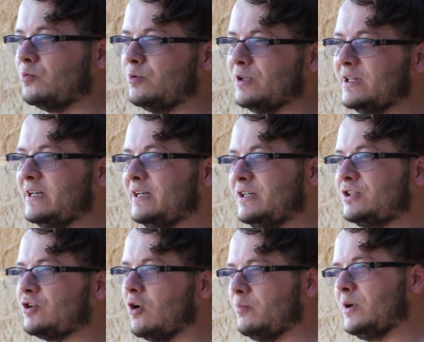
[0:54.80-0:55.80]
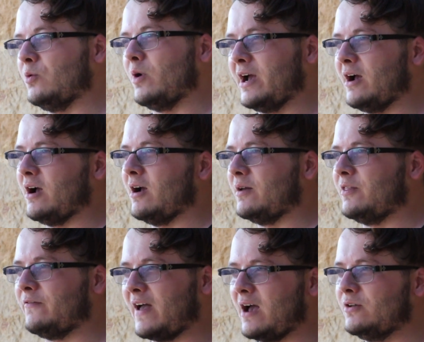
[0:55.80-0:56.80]
really showed me where
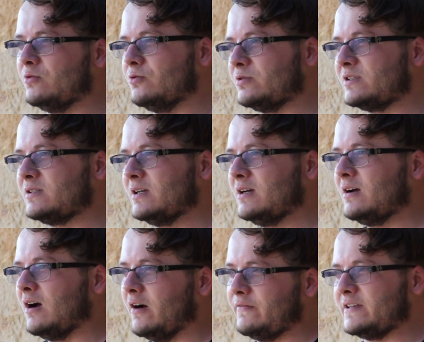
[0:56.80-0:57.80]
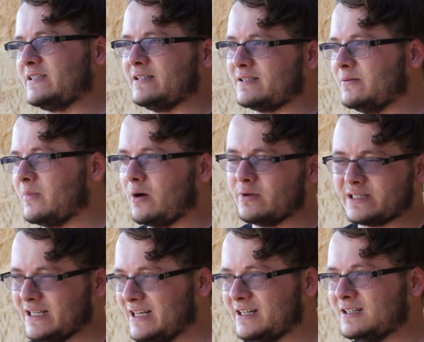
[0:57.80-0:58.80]
the values of the system I was
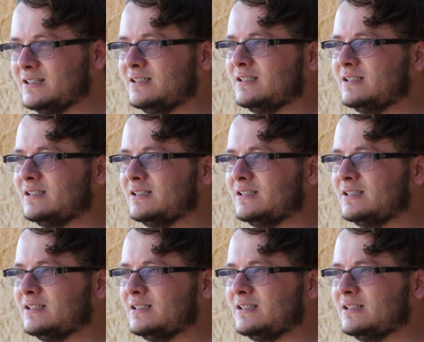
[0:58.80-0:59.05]
in